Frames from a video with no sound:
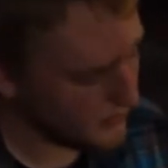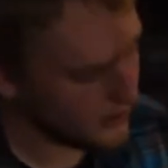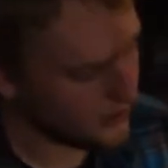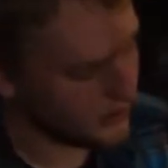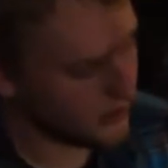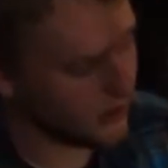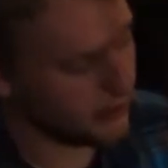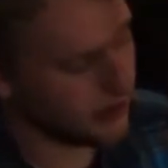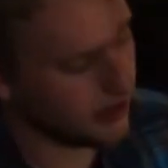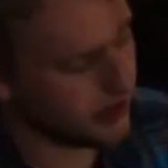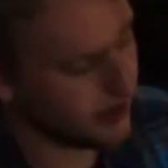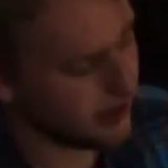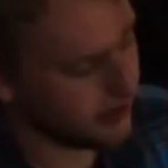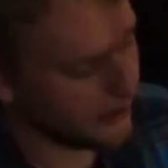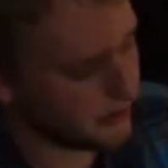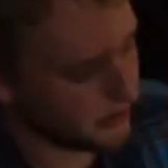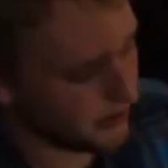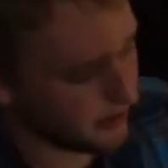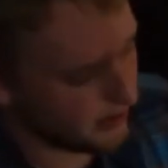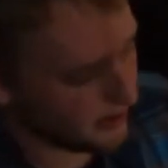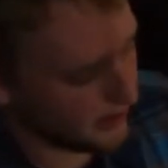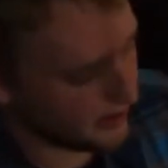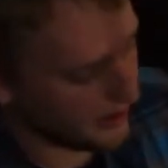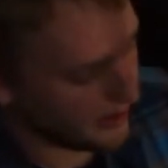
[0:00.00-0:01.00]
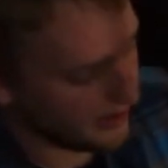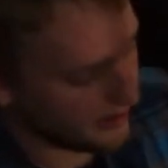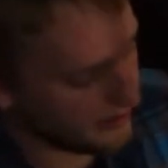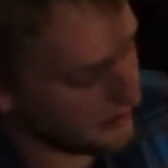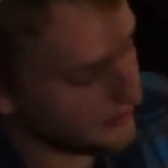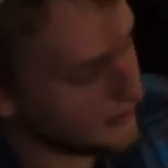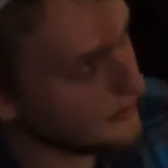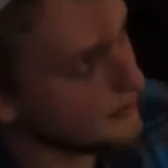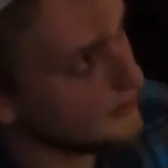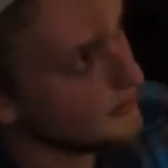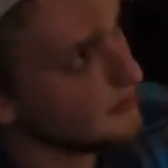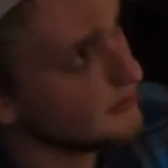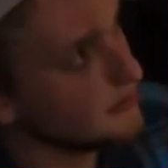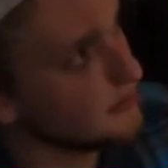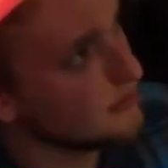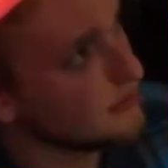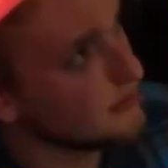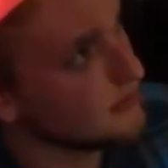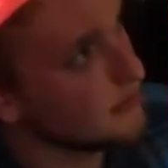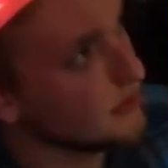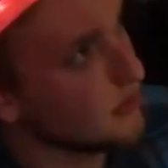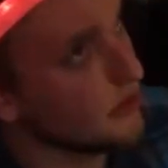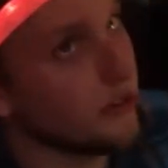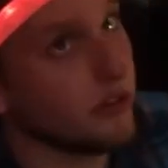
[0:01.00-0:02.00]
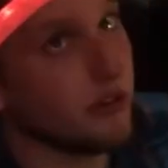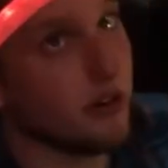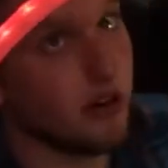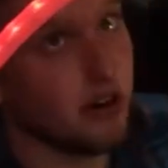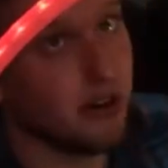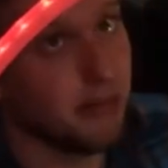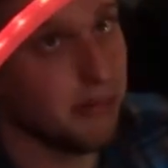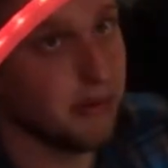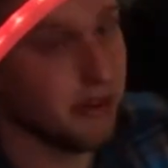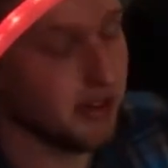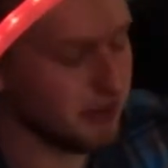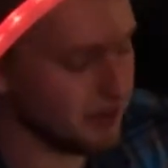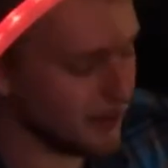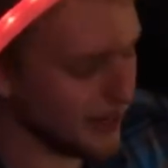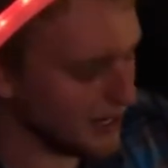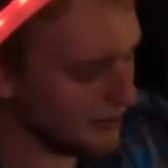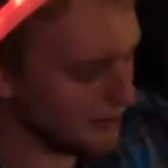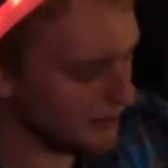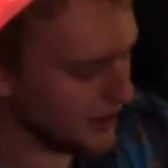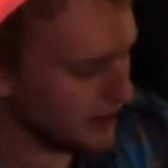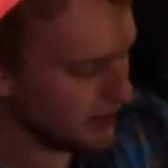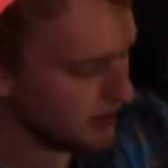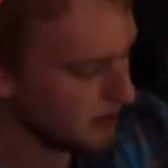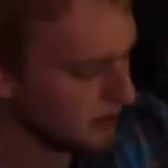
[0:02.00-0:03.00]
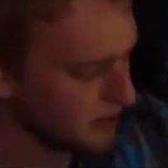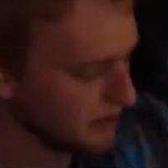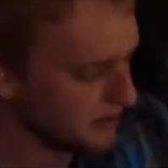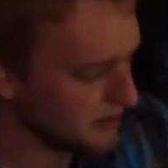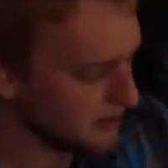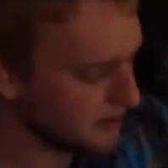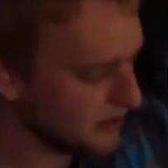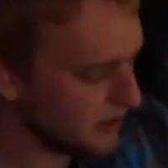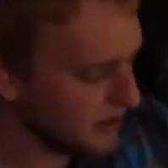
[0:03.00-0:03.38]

I'm going to go ahead and turn it on, start up in the main menu.